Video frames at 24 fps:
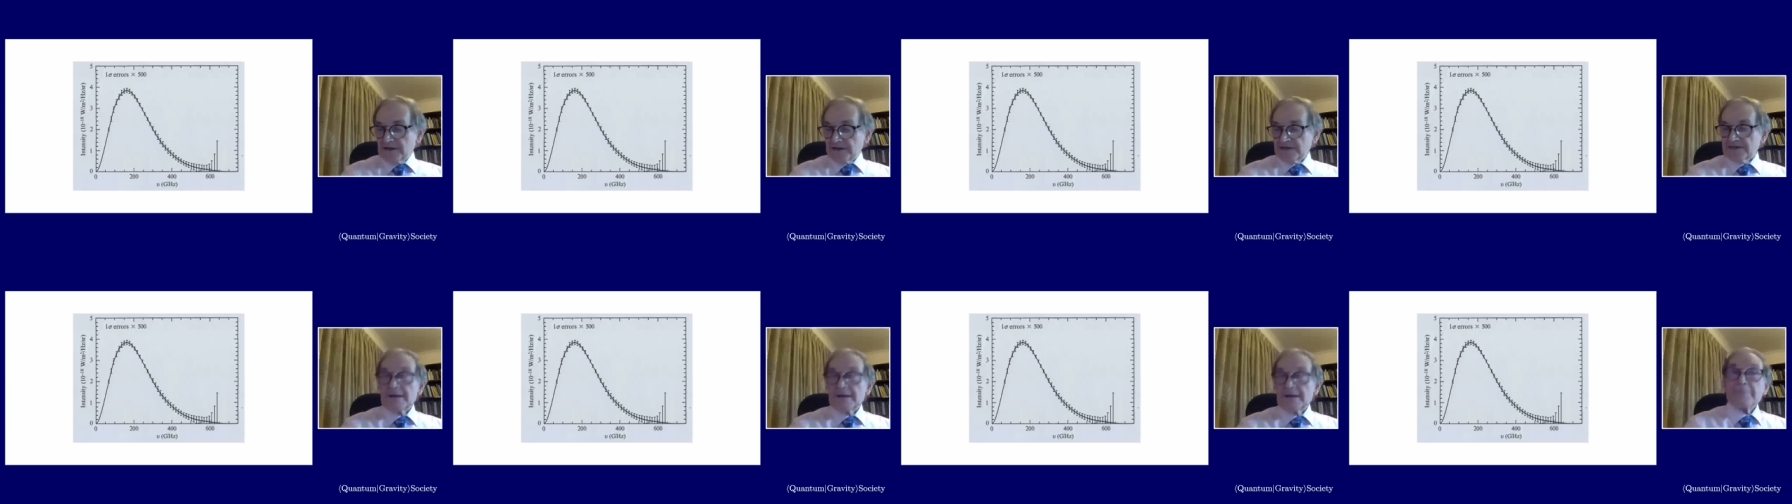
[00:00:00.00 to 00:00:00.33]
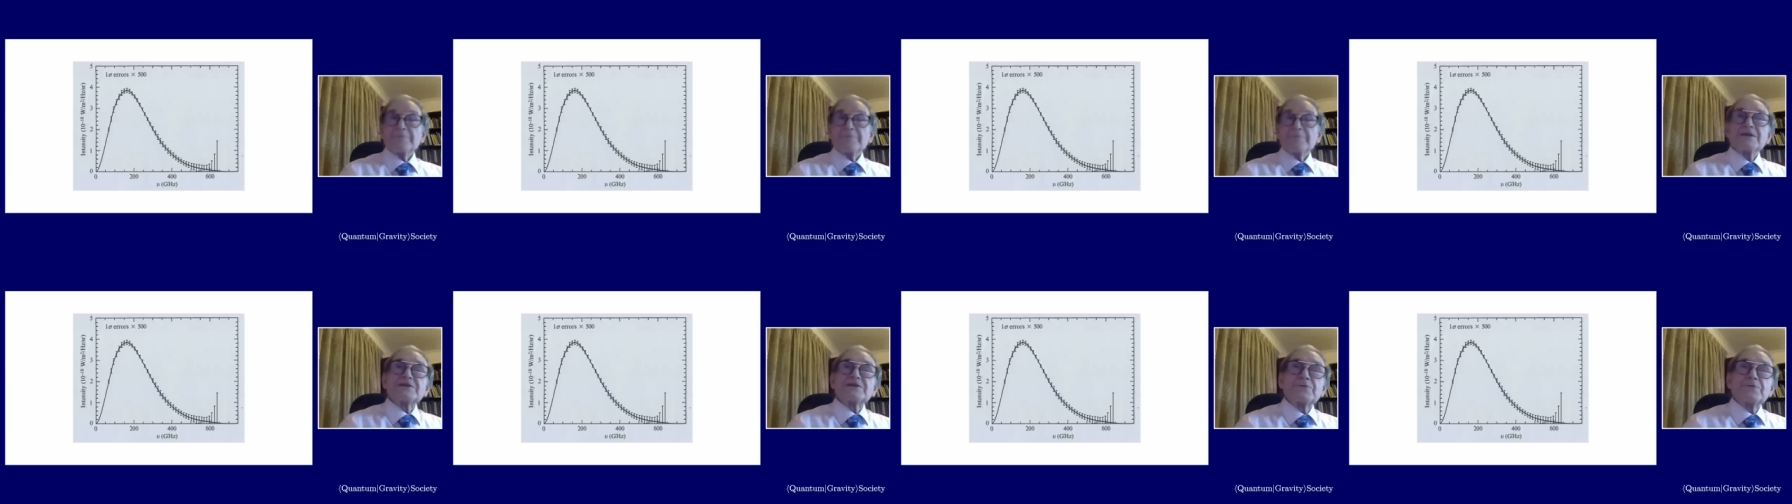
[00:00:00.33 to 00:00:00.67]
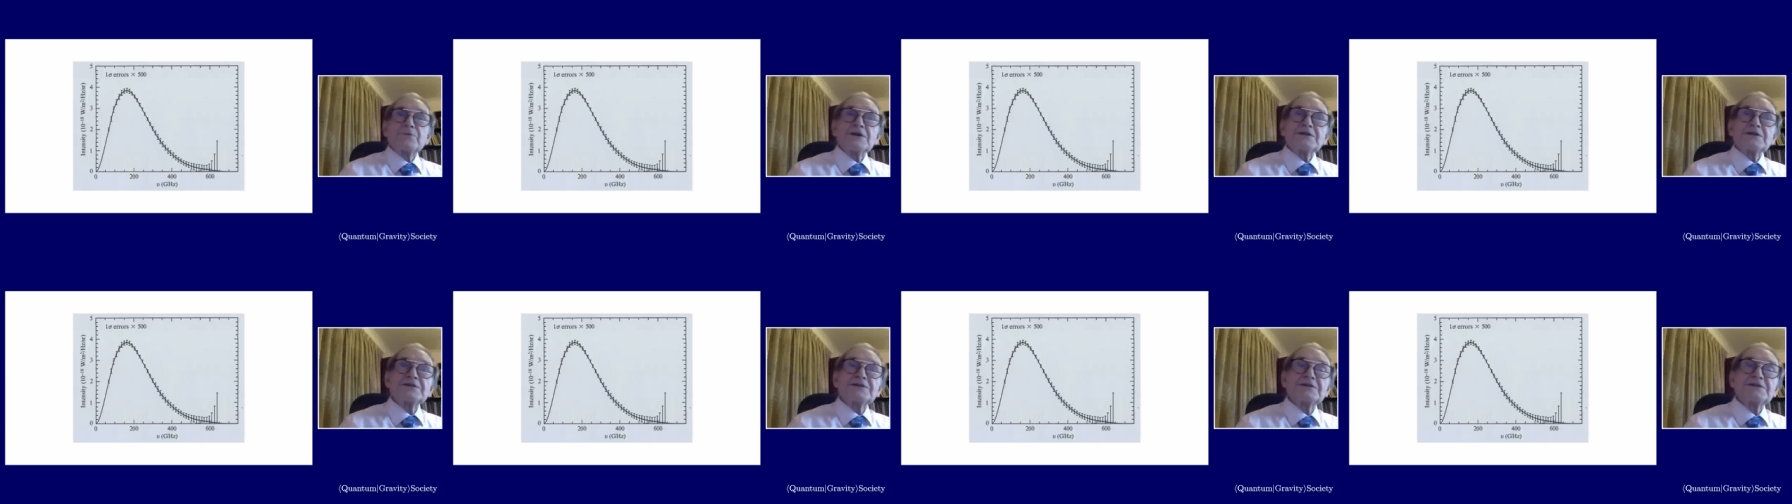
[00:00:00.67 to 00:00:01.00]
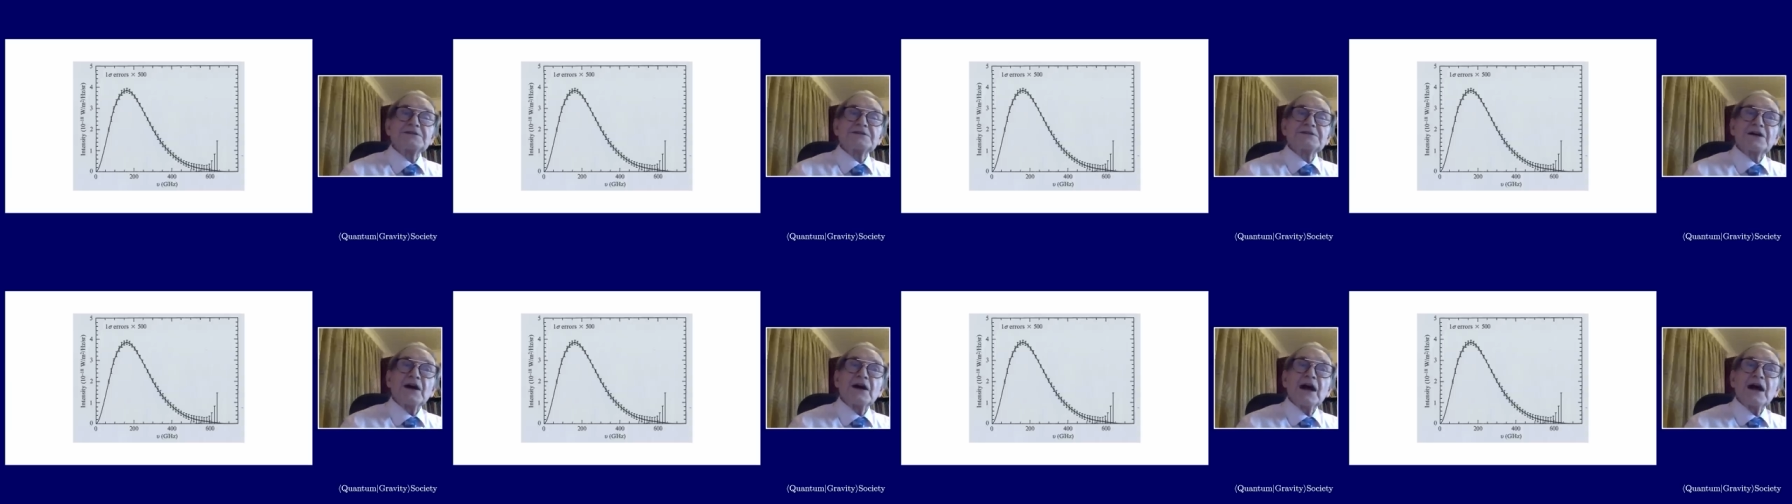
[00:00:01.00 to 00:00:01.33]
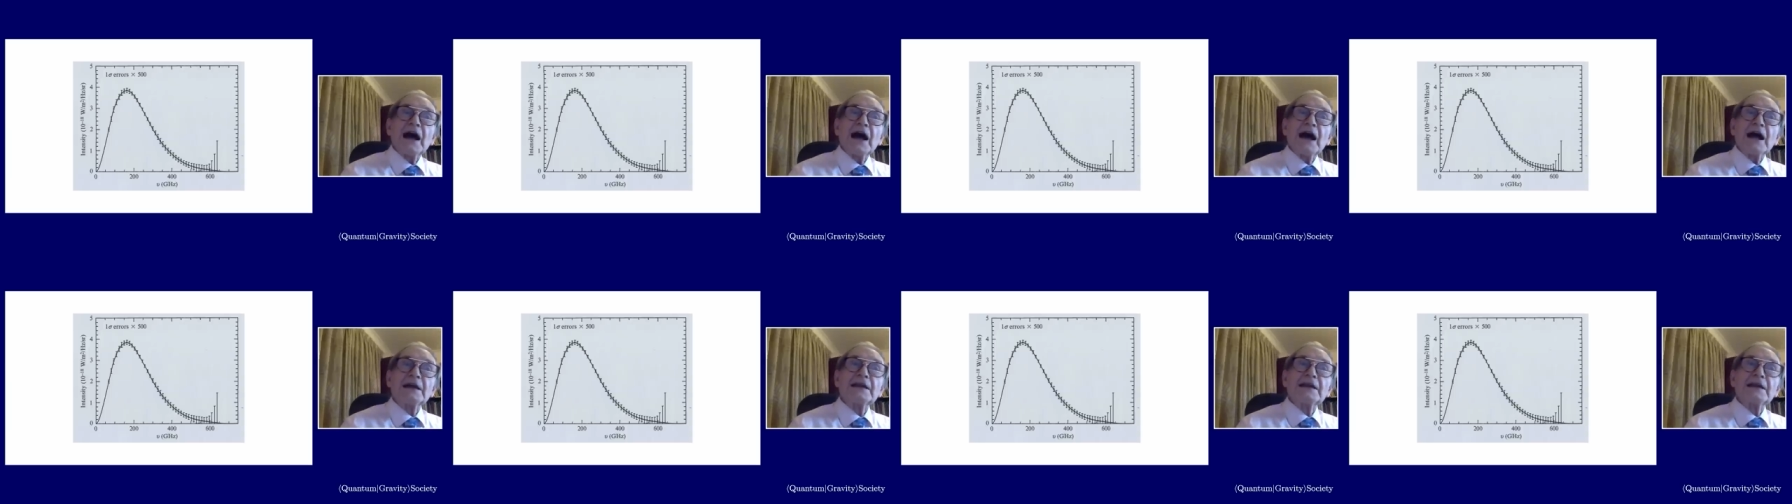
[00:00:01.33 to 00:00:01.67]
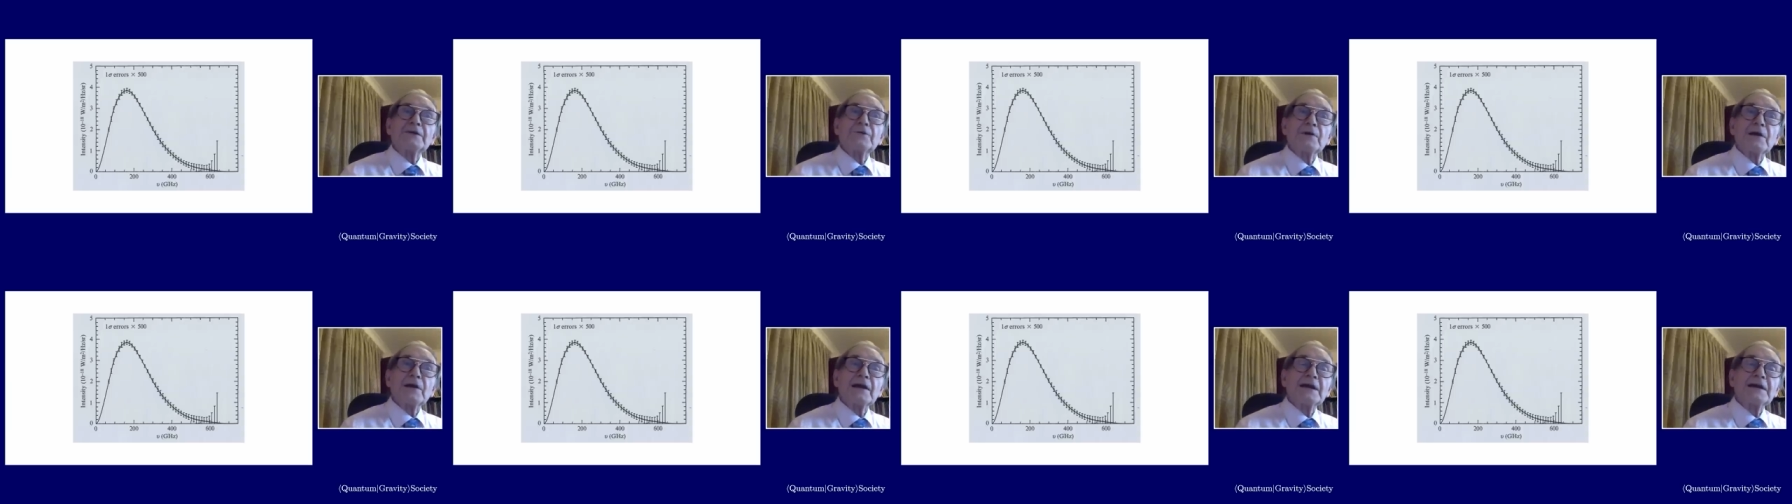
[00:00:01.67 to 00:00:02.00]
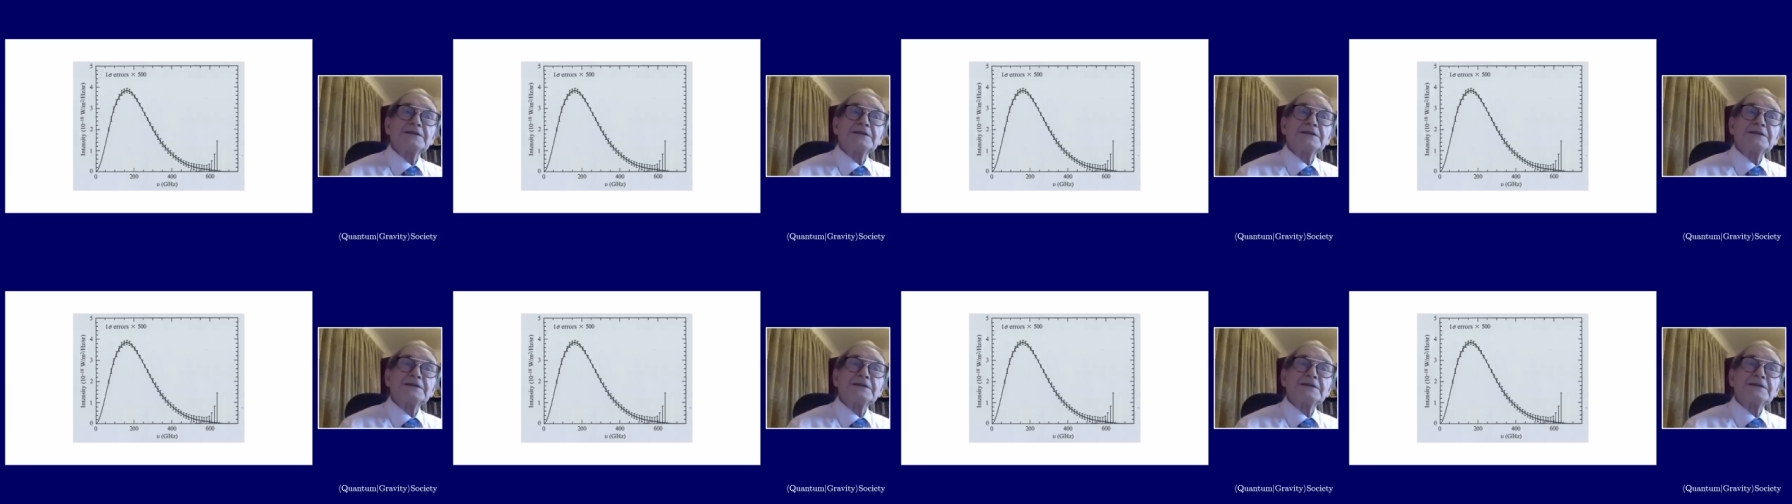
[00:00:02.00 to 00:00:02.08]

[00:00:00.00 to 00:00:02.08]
These questions are highly related